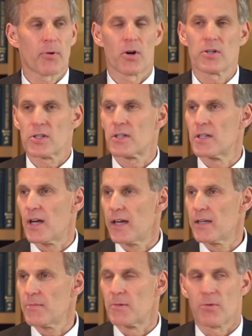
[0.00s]
purchased the
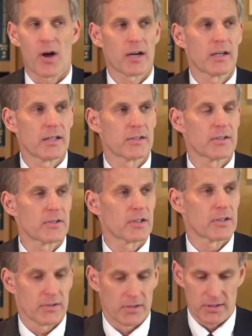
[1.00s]
item and brought it into
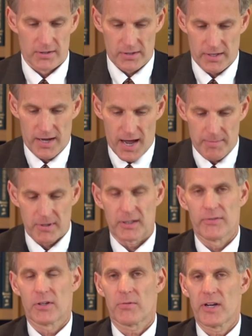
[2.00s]
the, the common
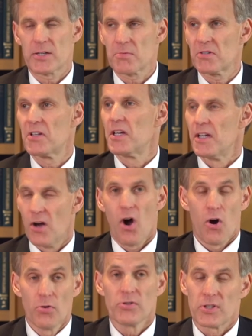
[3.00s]
living arrangement
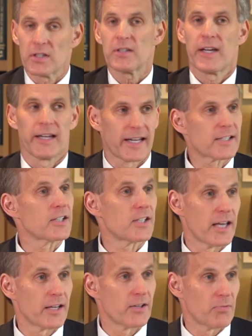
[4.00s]
owns it and gets to
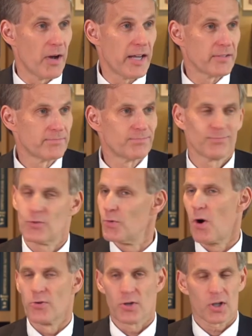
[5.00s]
take it away.
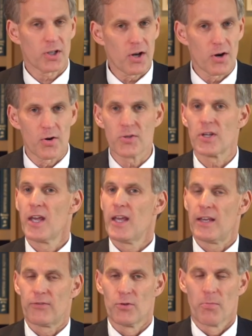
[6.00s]
You own your clothes.
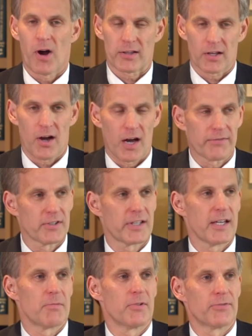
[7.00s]
If you bought the coffee
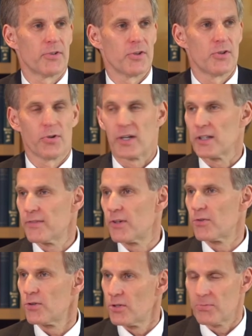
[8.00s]
table for the joint
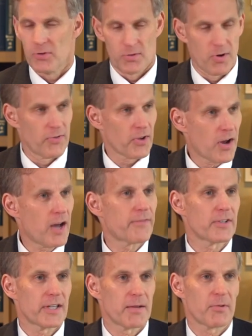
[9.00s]
living room, you own the
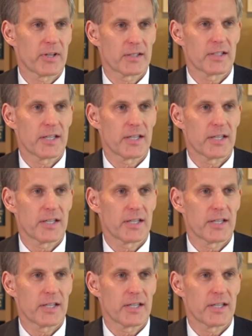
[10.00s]
coffee table and get to